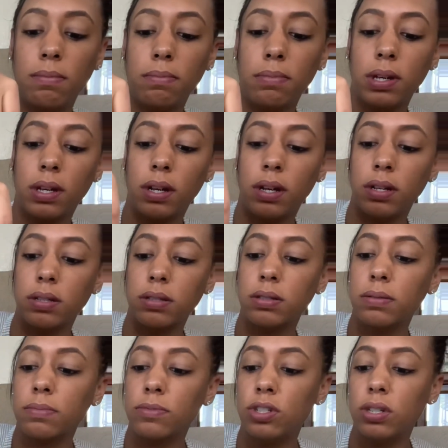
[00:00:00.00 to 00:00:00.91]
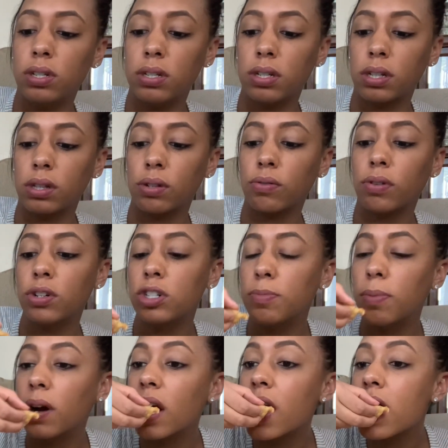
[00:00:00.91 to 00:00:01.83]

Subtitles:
because she doesn't like the crunchy part.